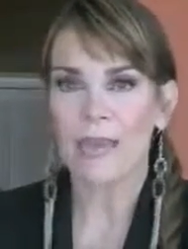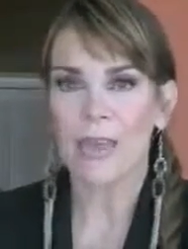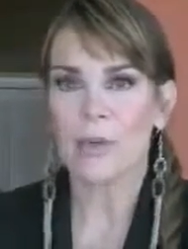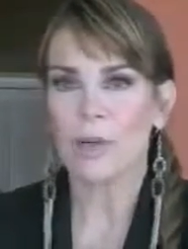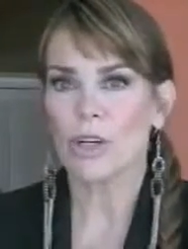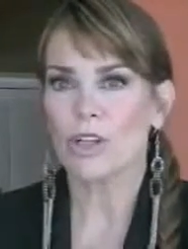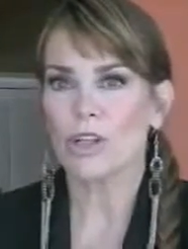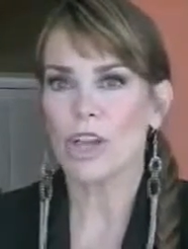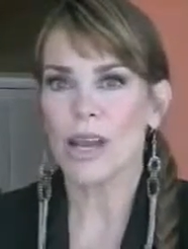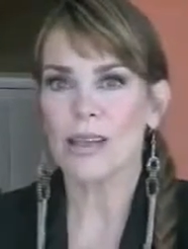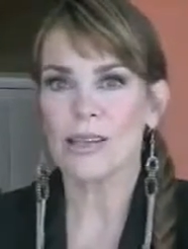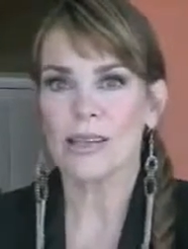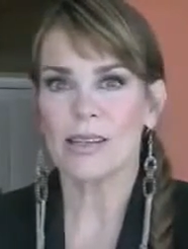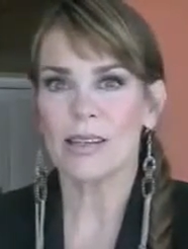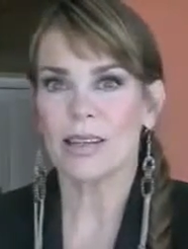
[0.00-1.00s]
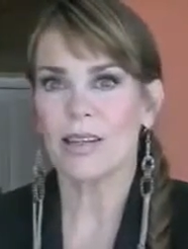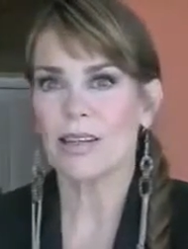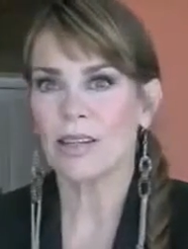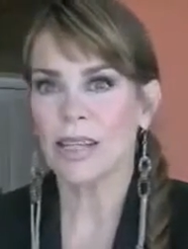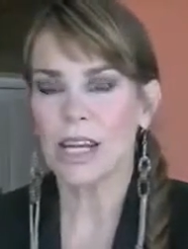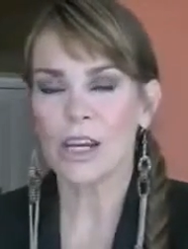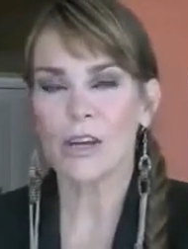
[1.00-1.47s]
and they were just as
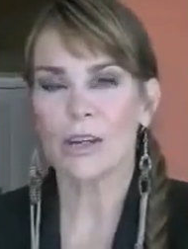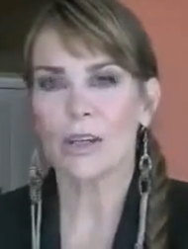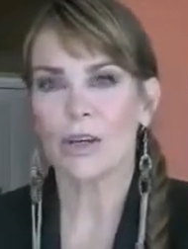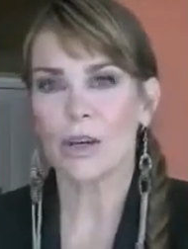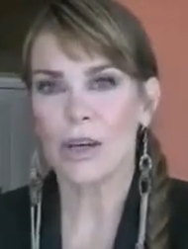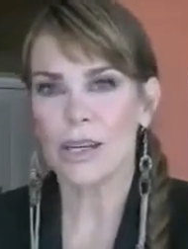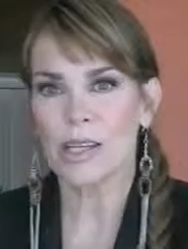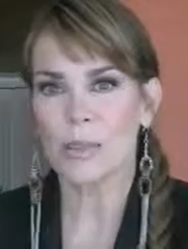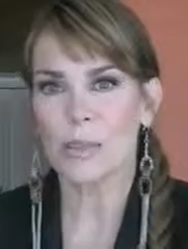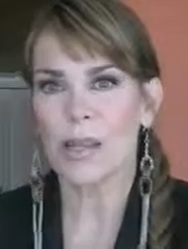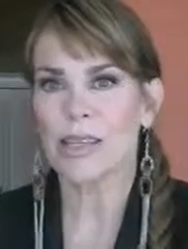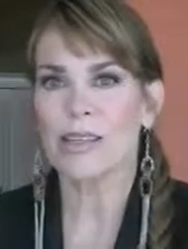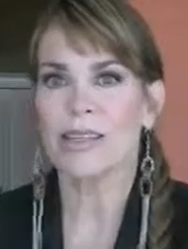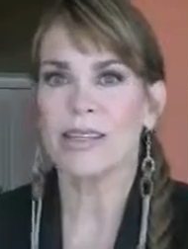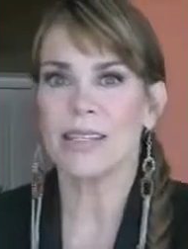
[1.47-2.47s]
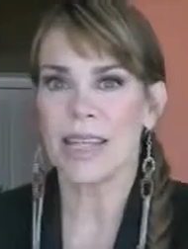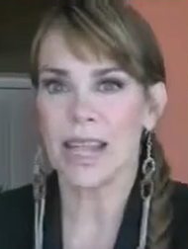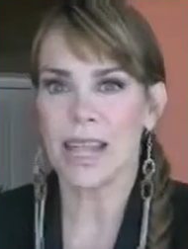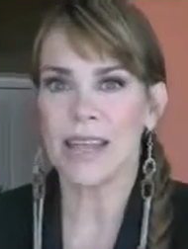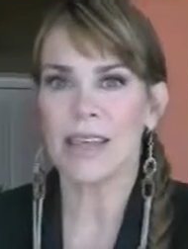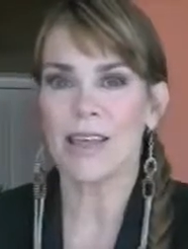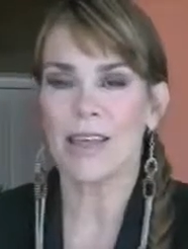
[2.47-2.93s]
clear and crisp as the
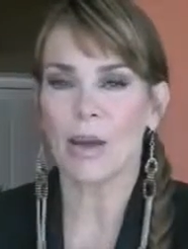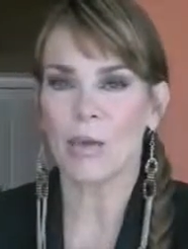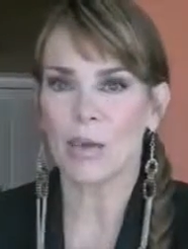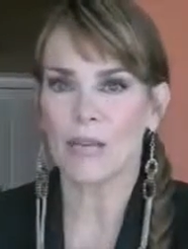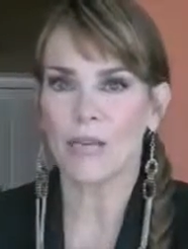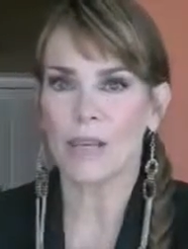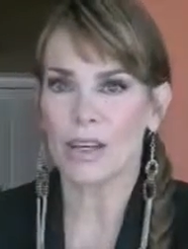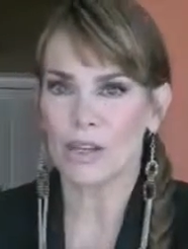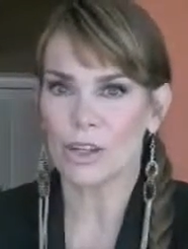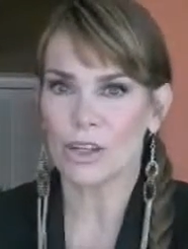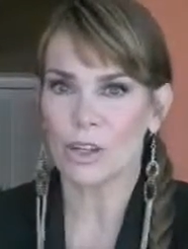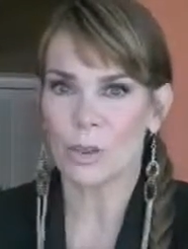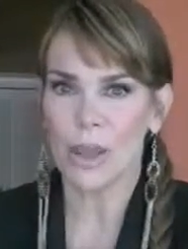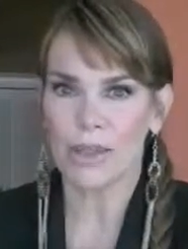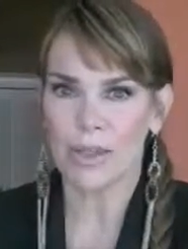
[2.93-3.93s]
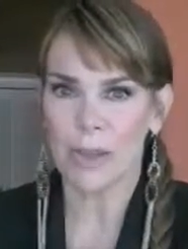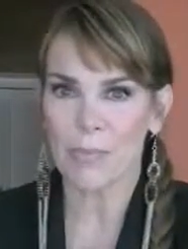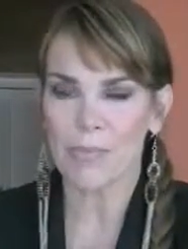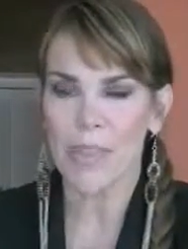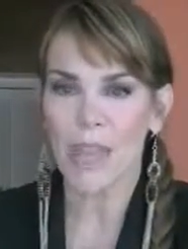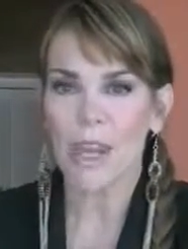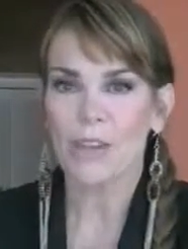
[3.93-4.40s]
day that we finished doing
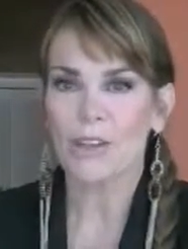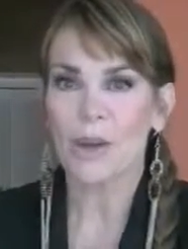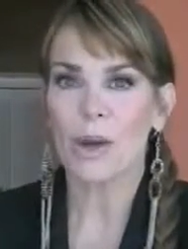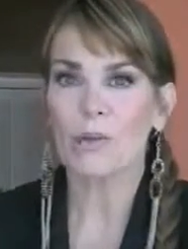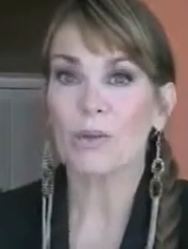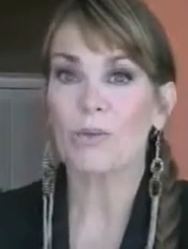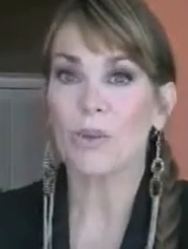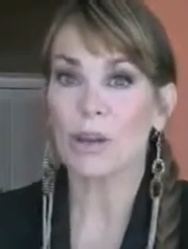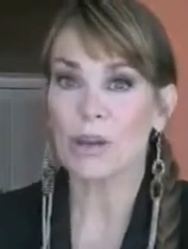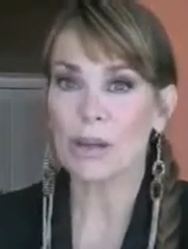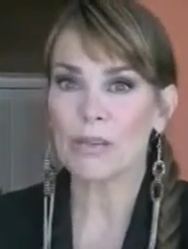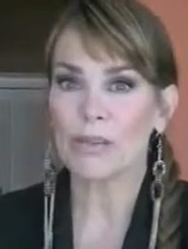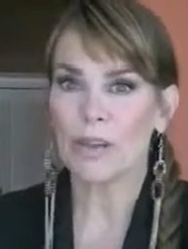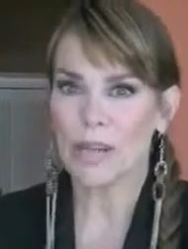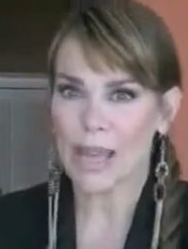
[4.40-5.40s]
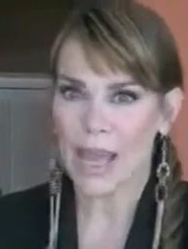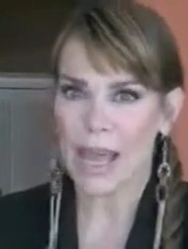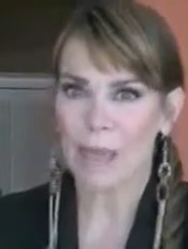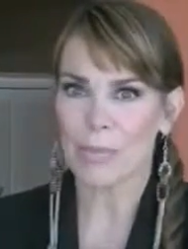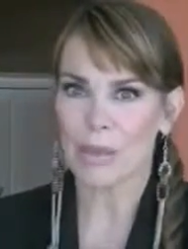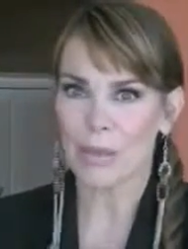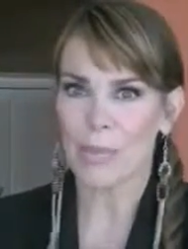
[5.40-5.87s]
them. So I was very, very
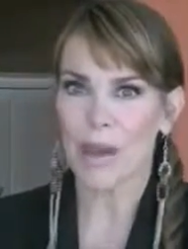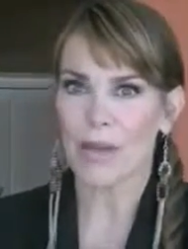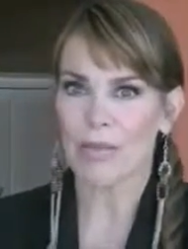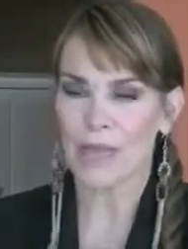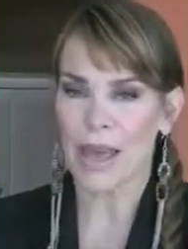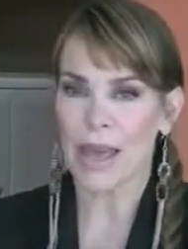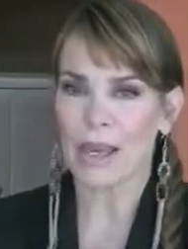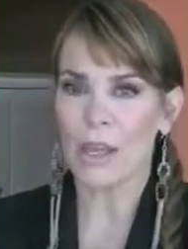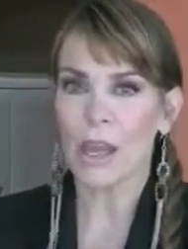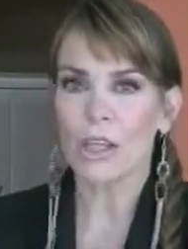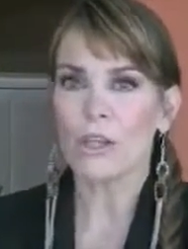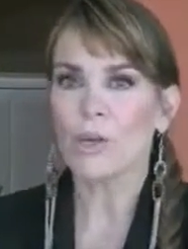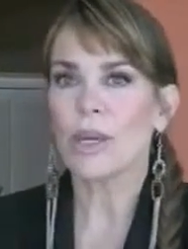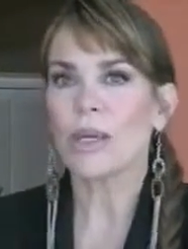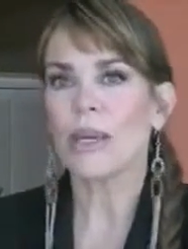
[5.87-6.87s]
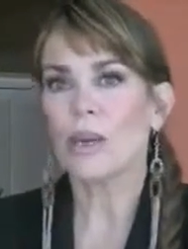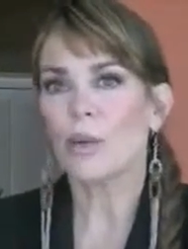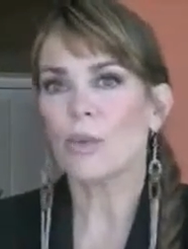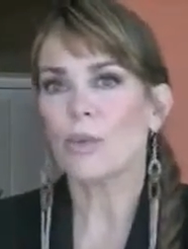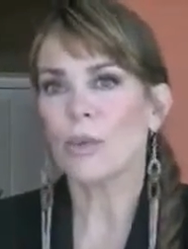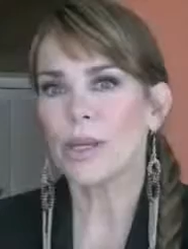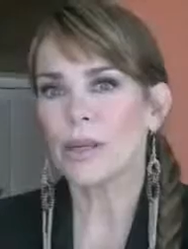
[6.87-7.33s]
happy about that. You can get a
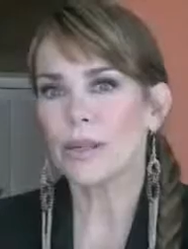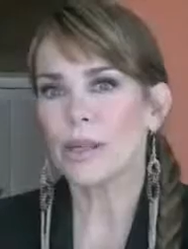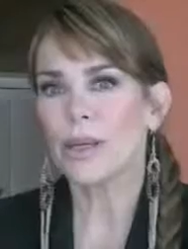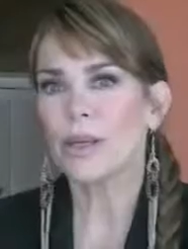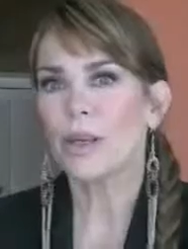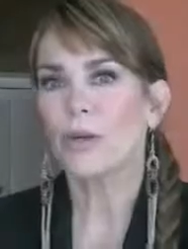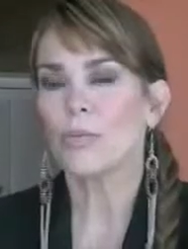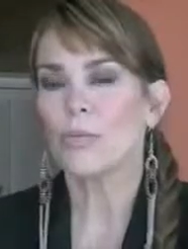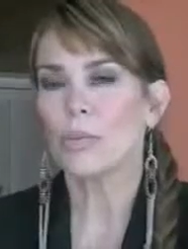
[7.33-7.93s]
really